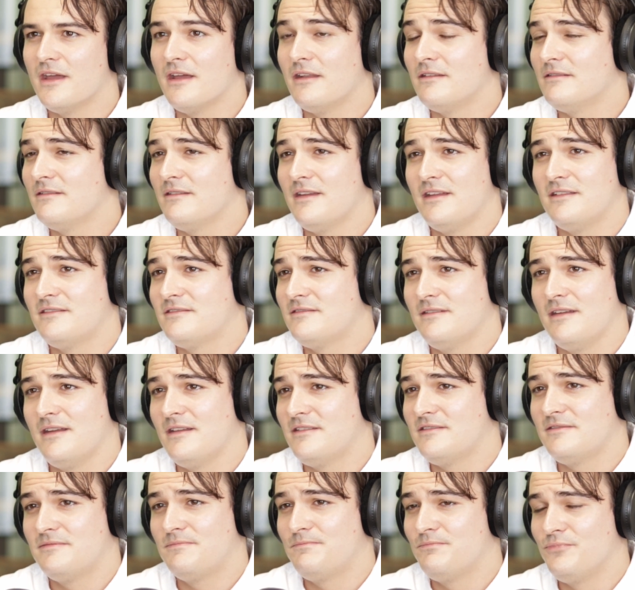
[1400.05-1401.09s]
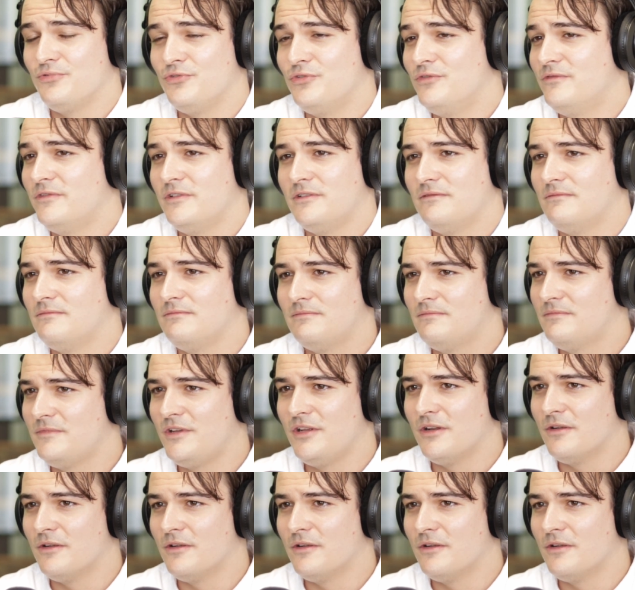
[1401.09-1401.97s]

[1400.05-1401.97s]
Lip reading: And it's proven,